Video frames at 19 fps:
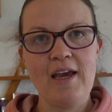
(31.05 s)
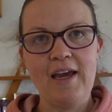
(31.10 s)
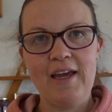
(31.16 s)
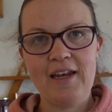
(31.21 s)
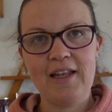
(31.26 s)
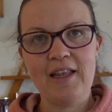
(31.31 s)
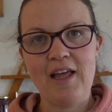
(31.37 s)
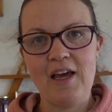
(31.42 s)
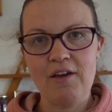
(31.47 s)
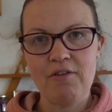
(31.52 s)

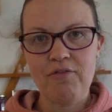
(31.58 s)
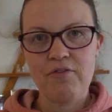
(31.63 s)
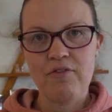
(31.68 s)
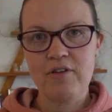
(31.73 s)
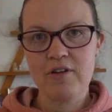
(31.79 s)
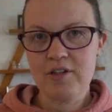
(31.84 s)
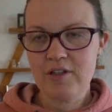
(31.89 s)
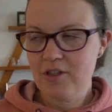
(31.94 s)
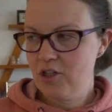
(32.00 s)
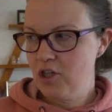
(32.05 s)
and life
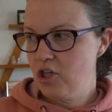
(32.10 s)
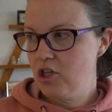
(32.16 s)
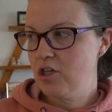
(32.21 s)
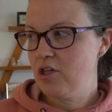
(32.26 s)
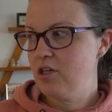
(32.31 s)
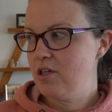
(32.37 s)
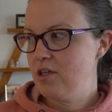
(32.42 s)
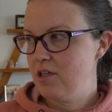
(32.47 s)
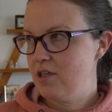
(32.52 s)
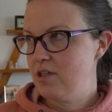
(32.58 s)

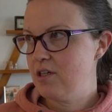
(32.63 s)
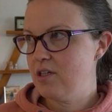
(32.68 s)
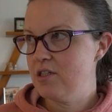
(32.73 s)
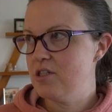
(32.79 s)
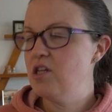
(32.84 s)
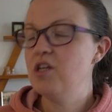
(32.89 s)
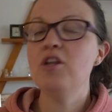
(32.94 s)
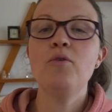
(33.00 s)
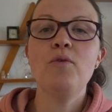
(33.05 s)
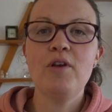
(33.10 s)

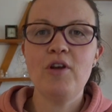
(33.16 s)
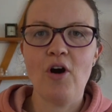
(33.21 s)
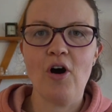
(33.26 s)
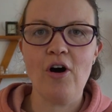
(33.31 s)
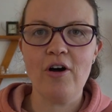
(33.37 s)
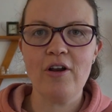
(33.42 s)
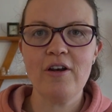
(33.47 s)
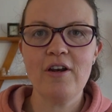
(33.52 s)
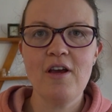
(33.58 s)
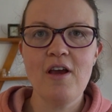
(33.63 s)
continuing
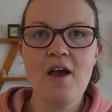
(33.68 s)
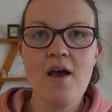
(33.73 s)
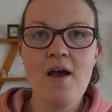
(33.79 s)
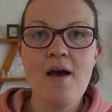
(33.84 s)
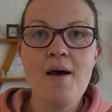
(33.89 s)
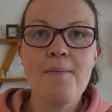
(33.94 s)
on.